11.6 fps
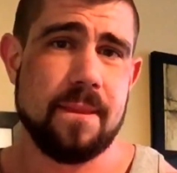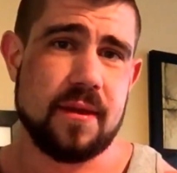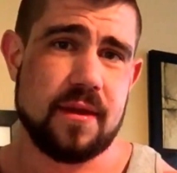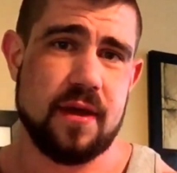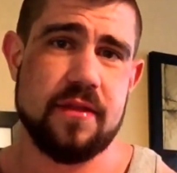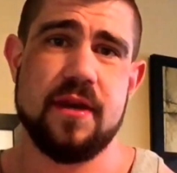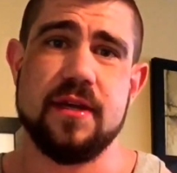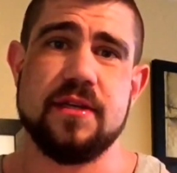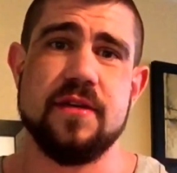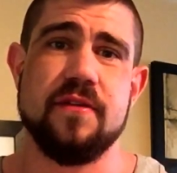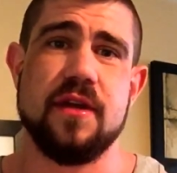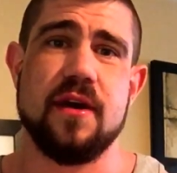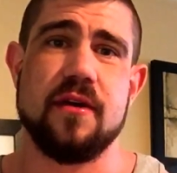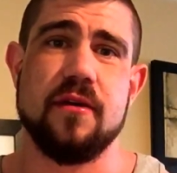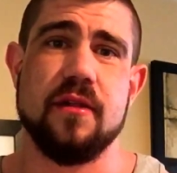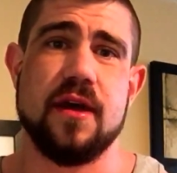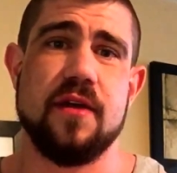cut the negativity out
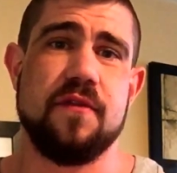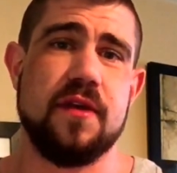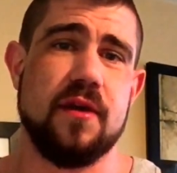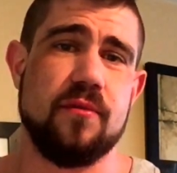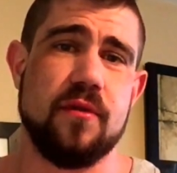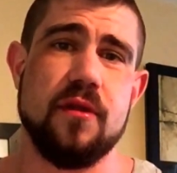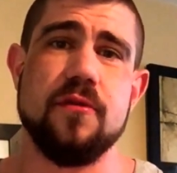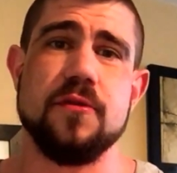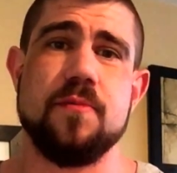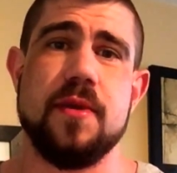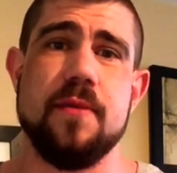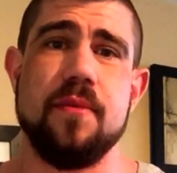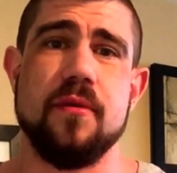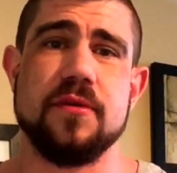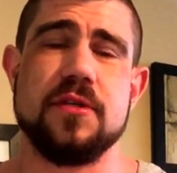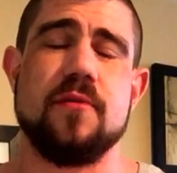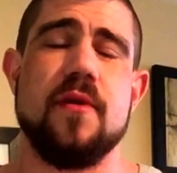of your life, get rid of those
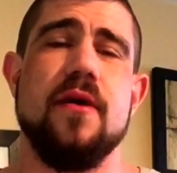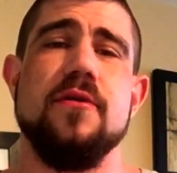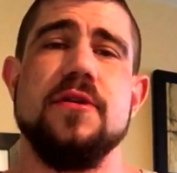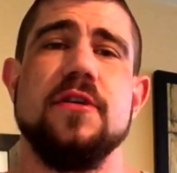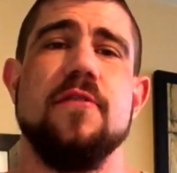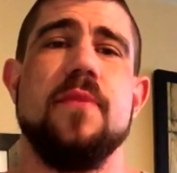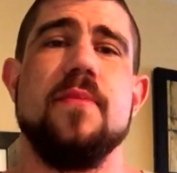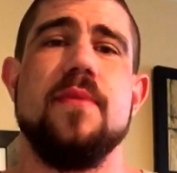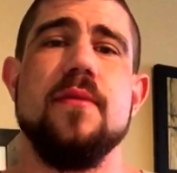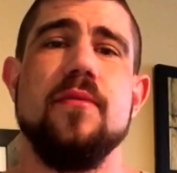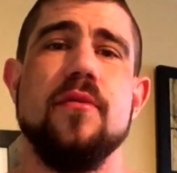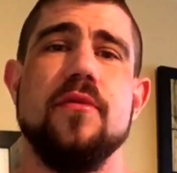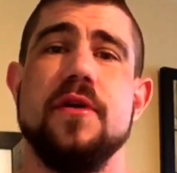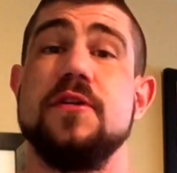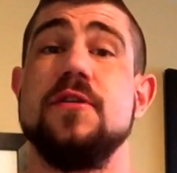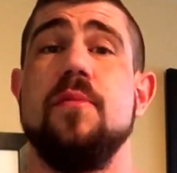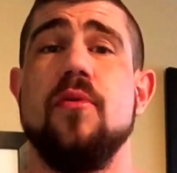people, surround yourself by people
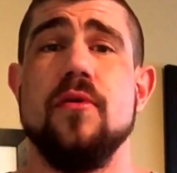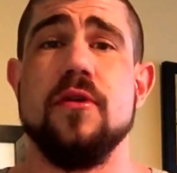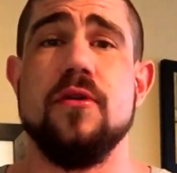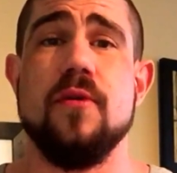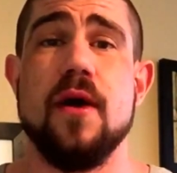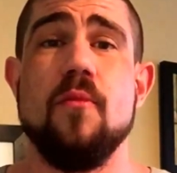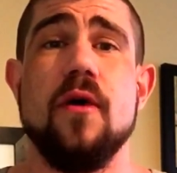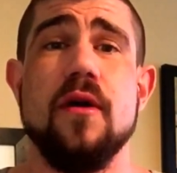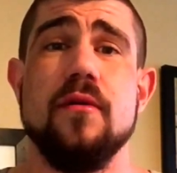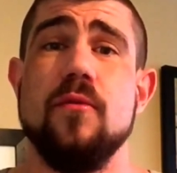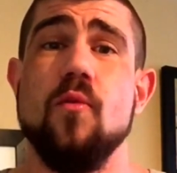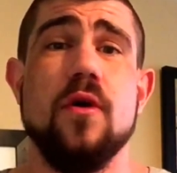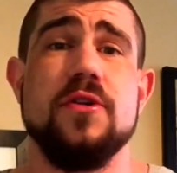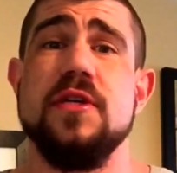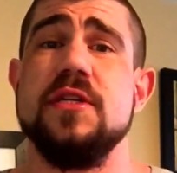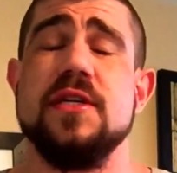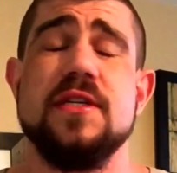that support you and want, want
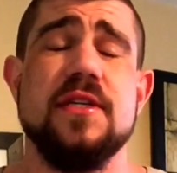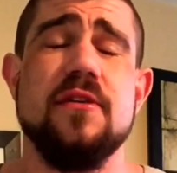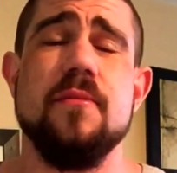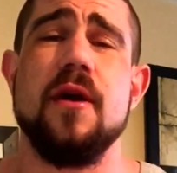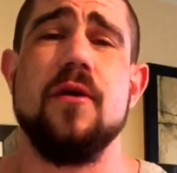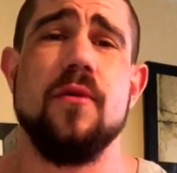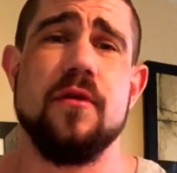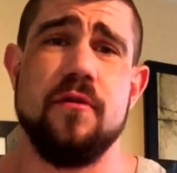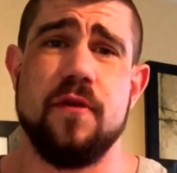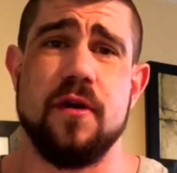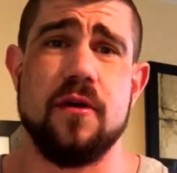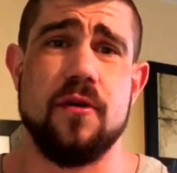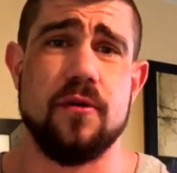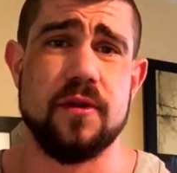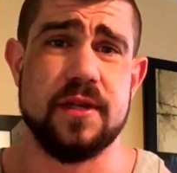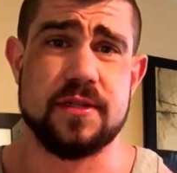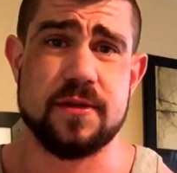you to succeed no matter what your fucking
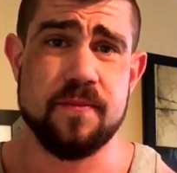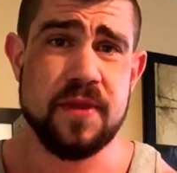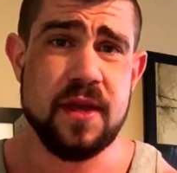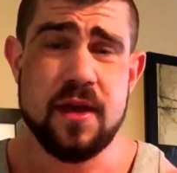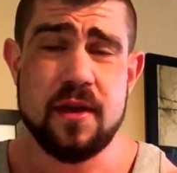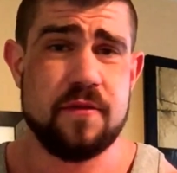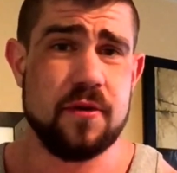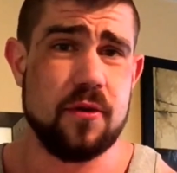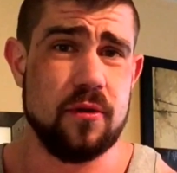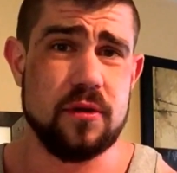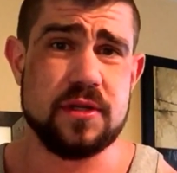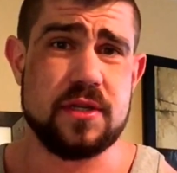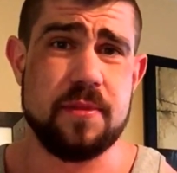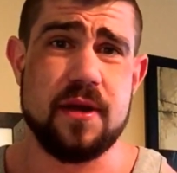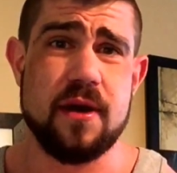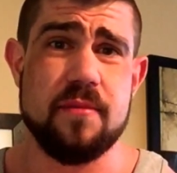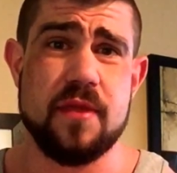goal is. If your goal is to
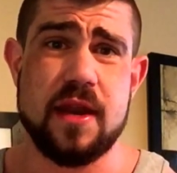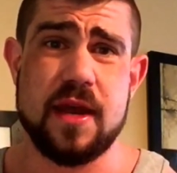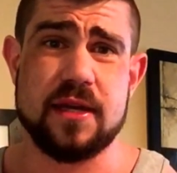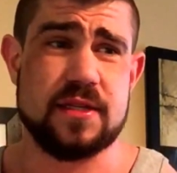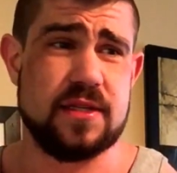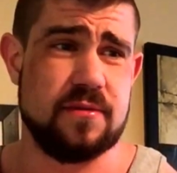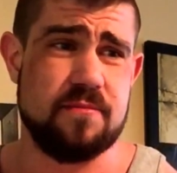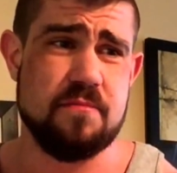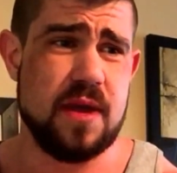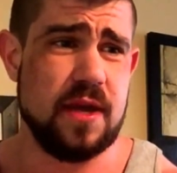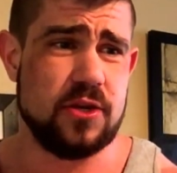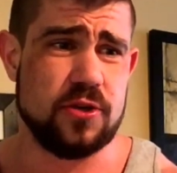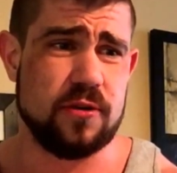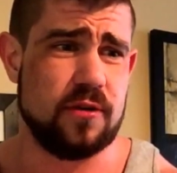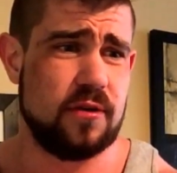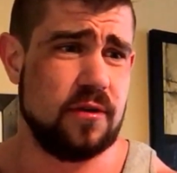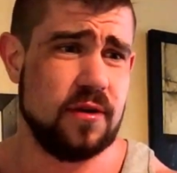become the next
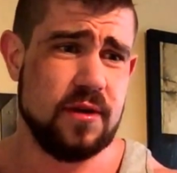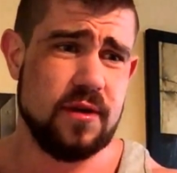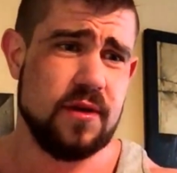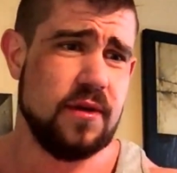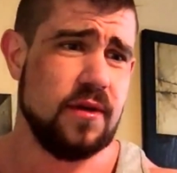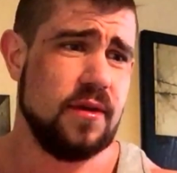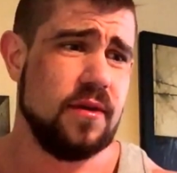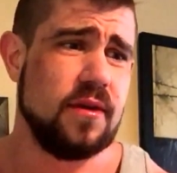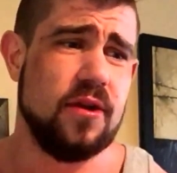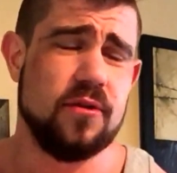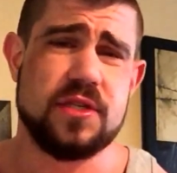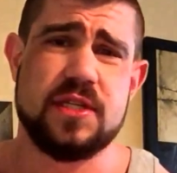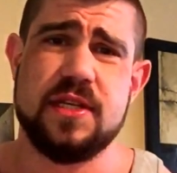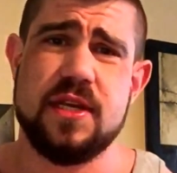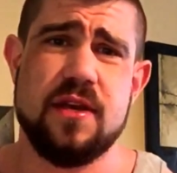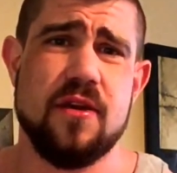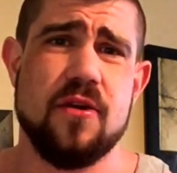major you know,
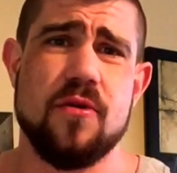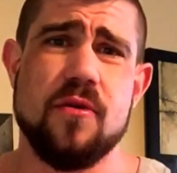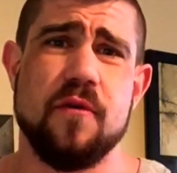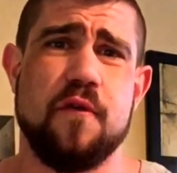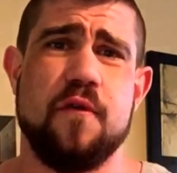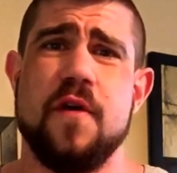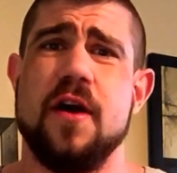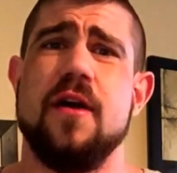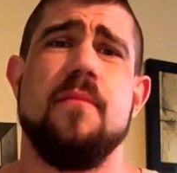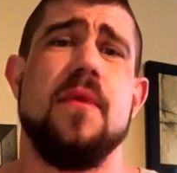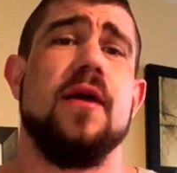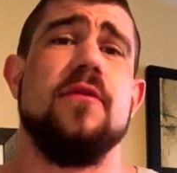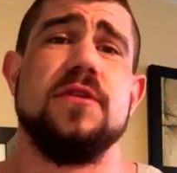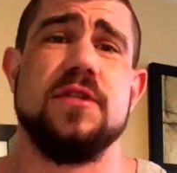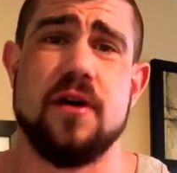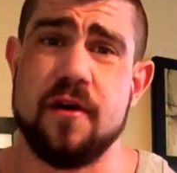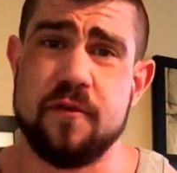CEO of fucking
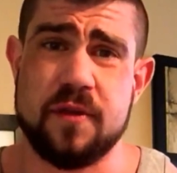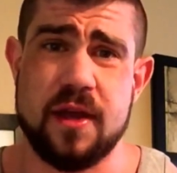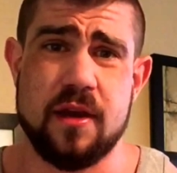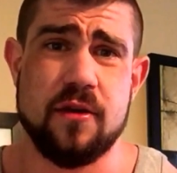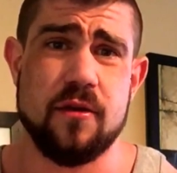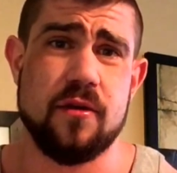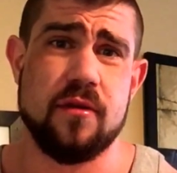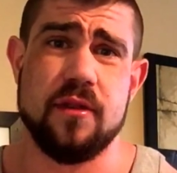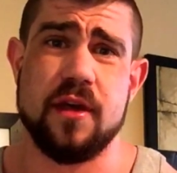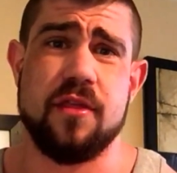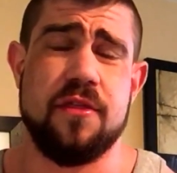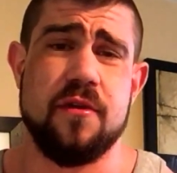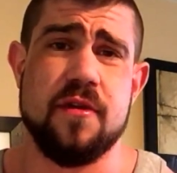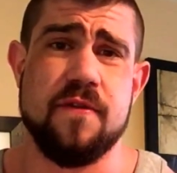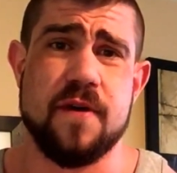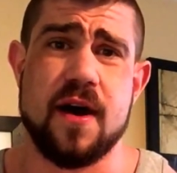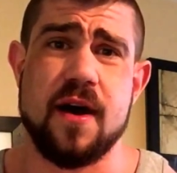Microsoft and you're like
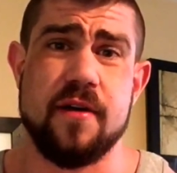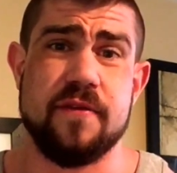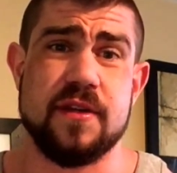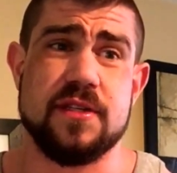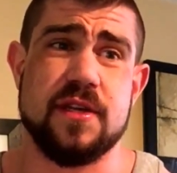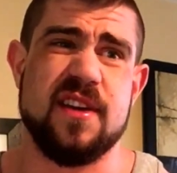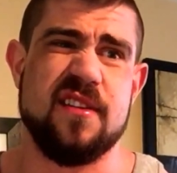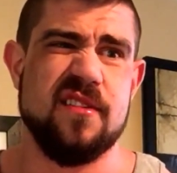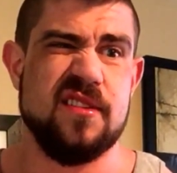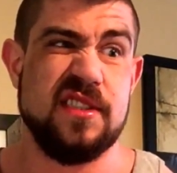35 and it's like,